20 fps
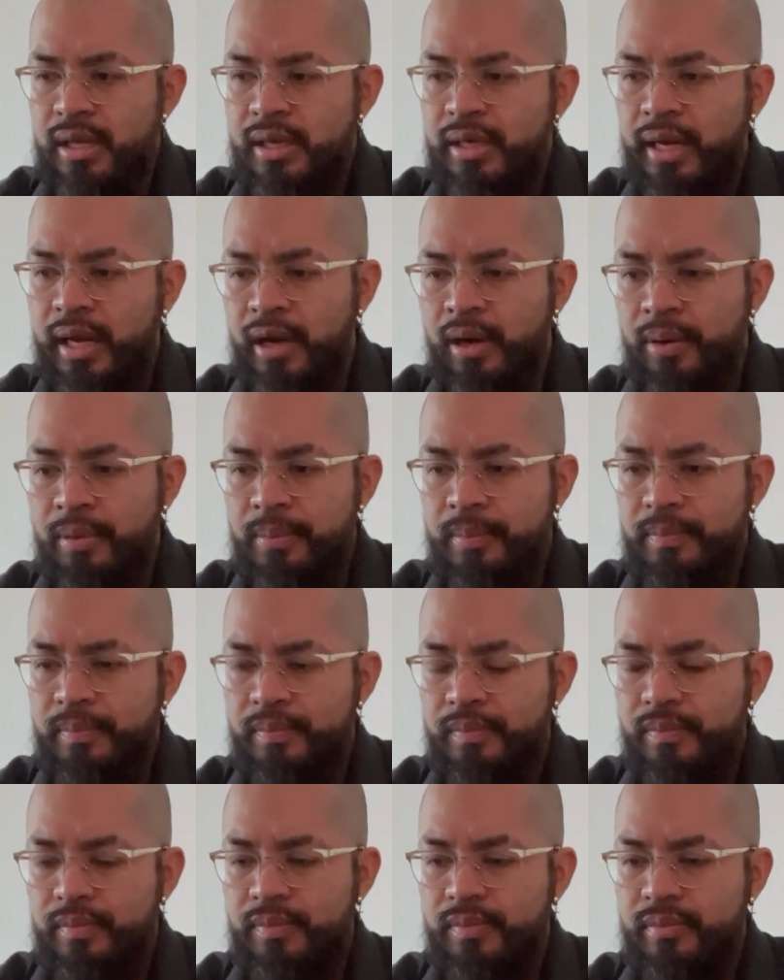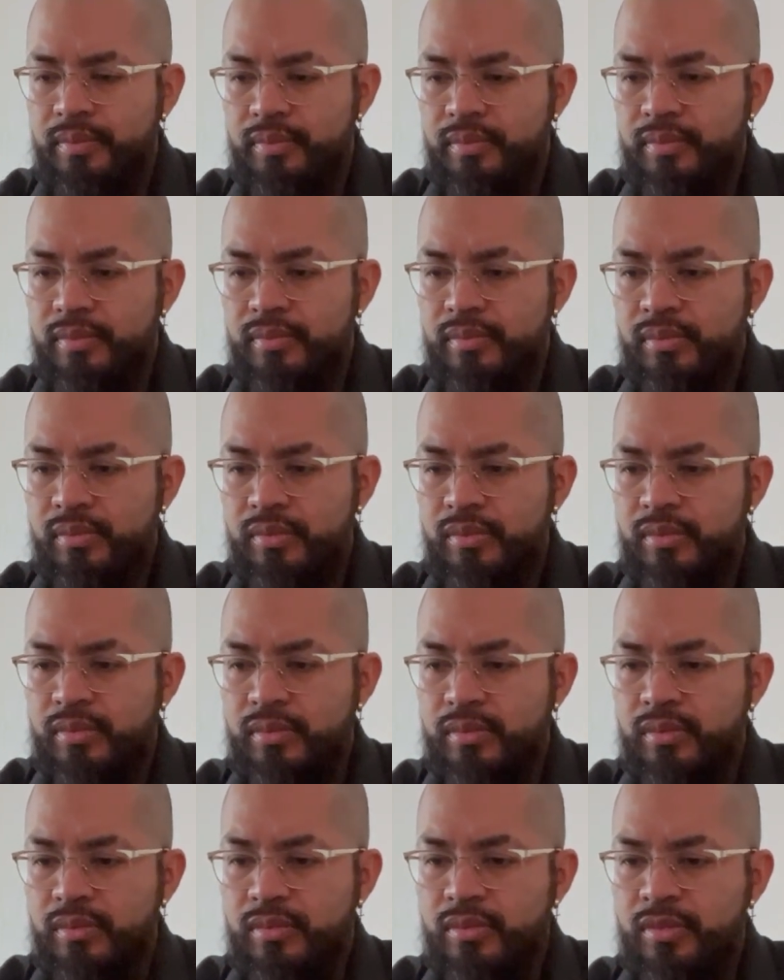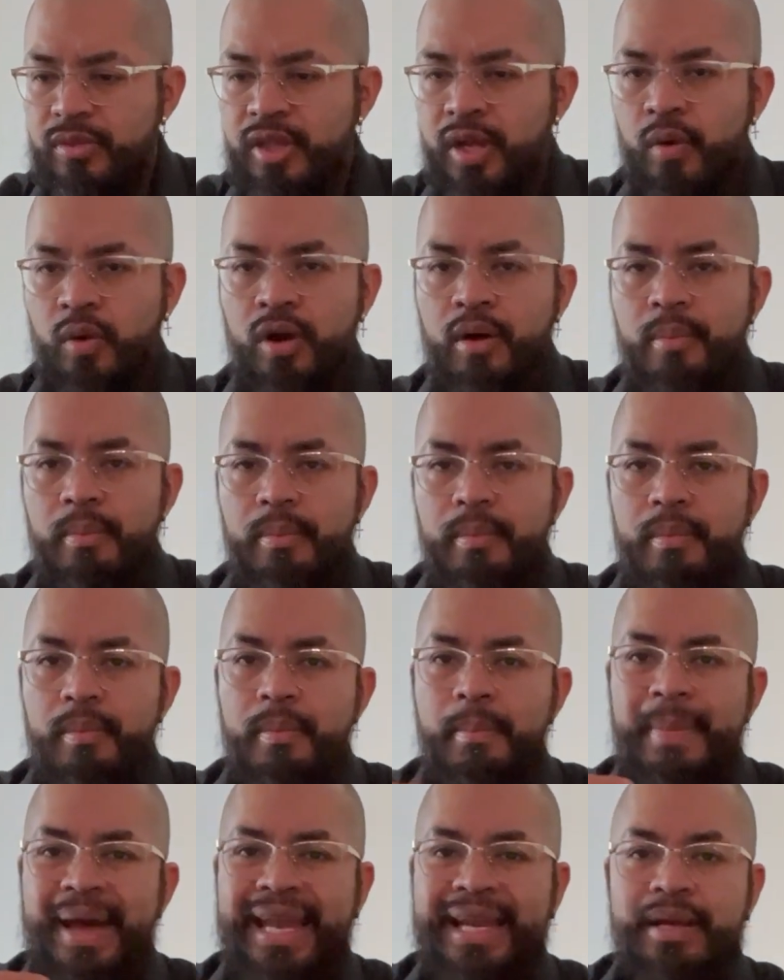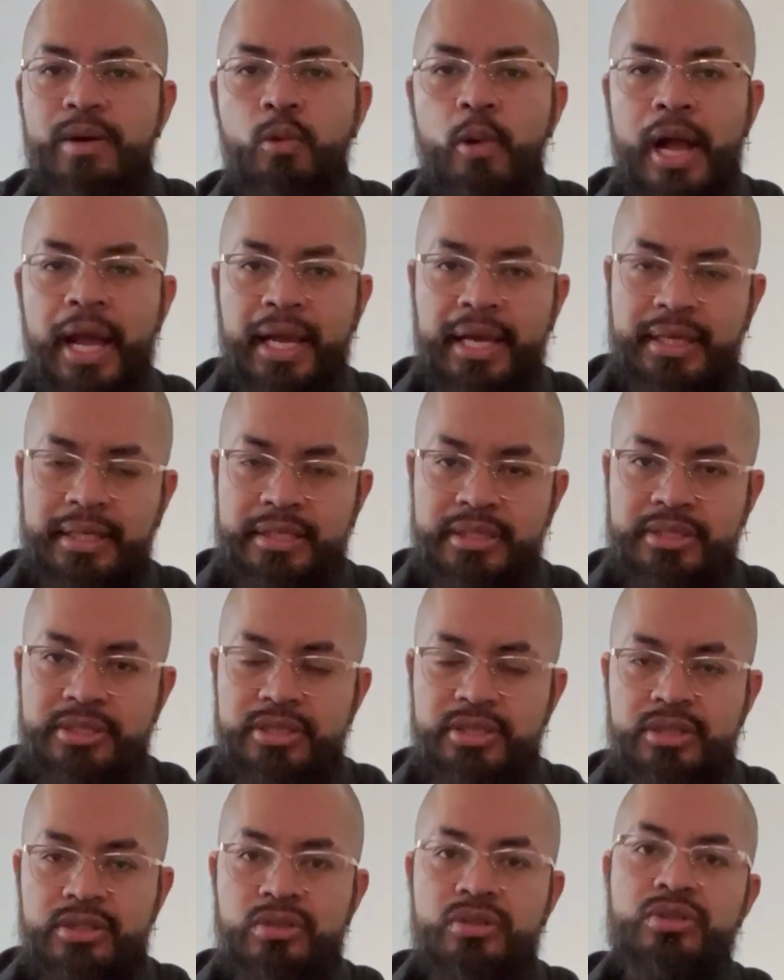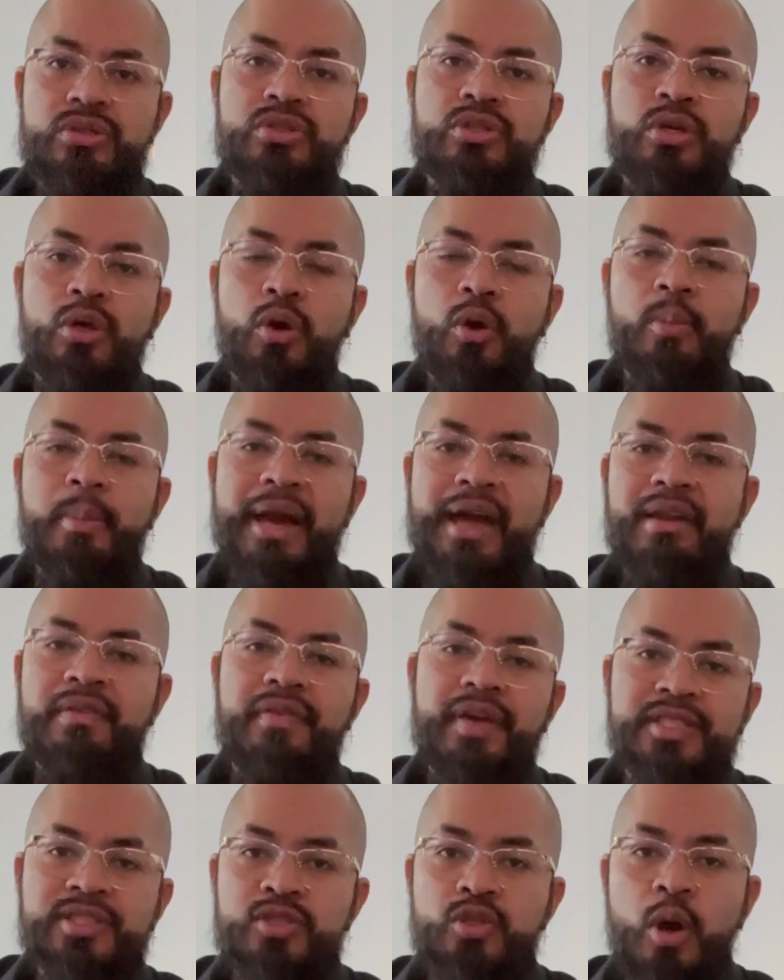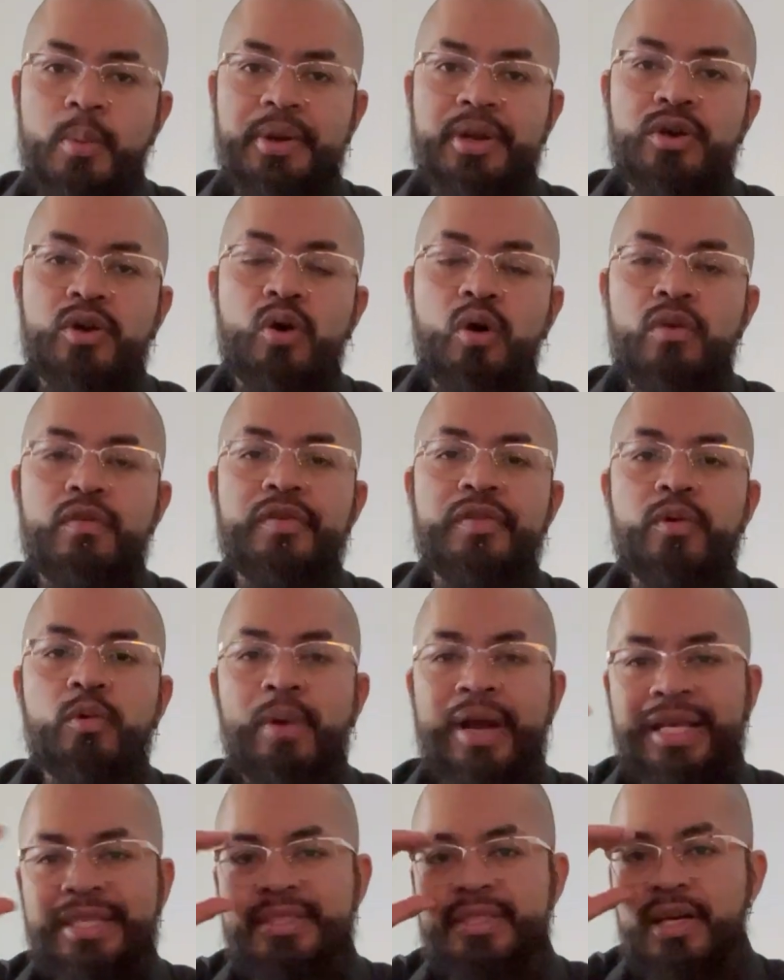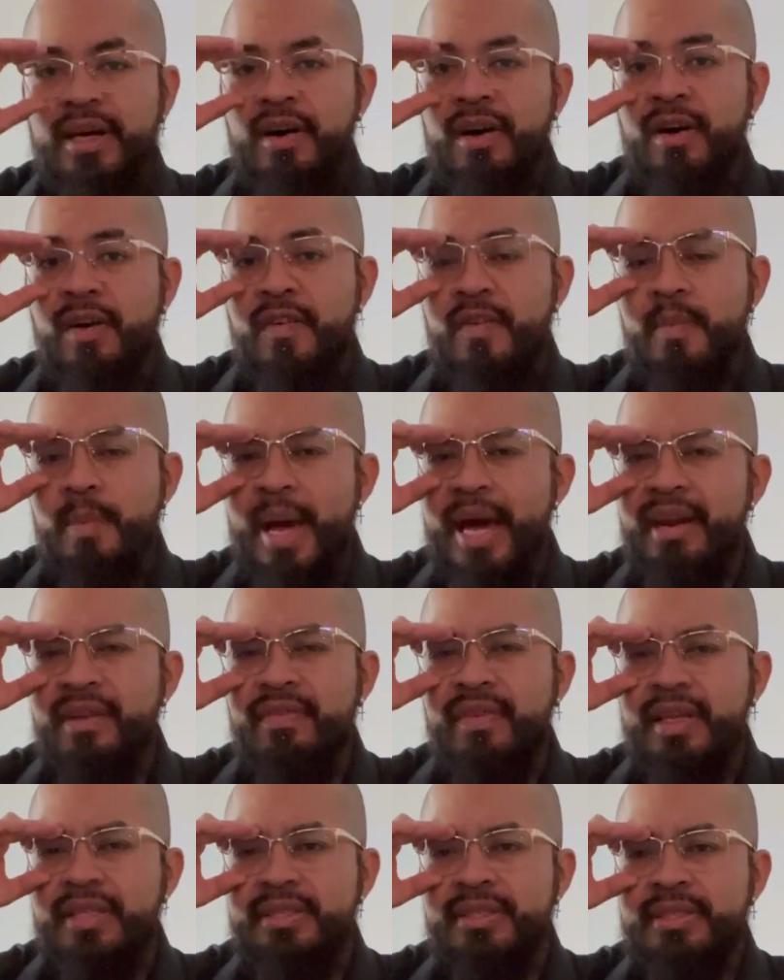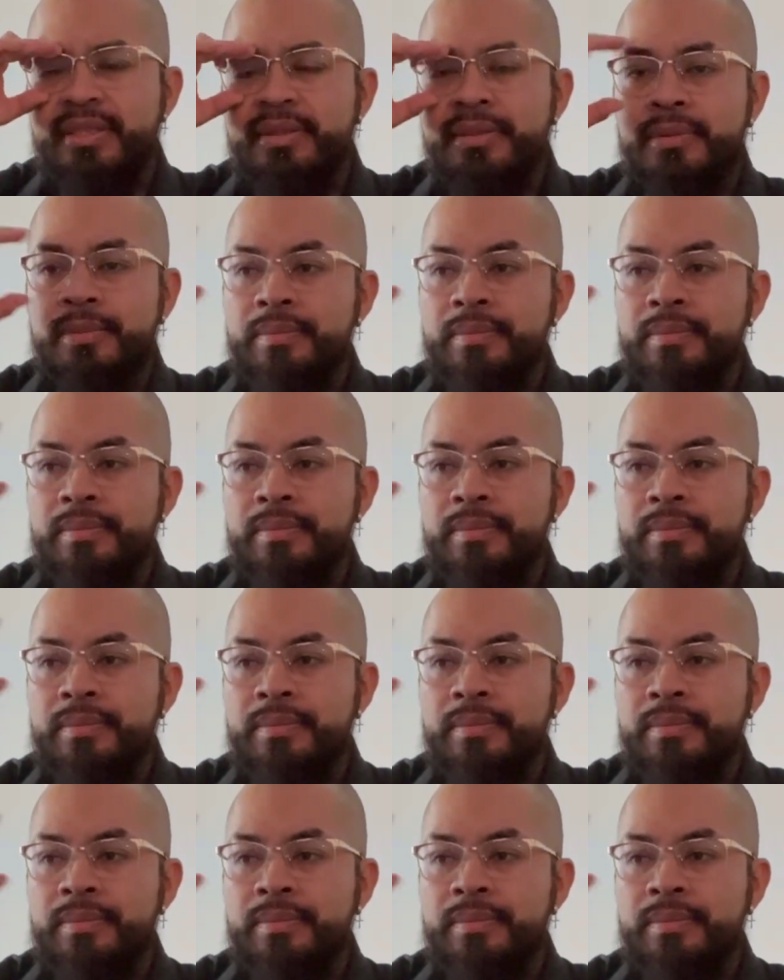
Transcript: Now, there are many ways to manifest. So I'm going to go over the ways of manifesting.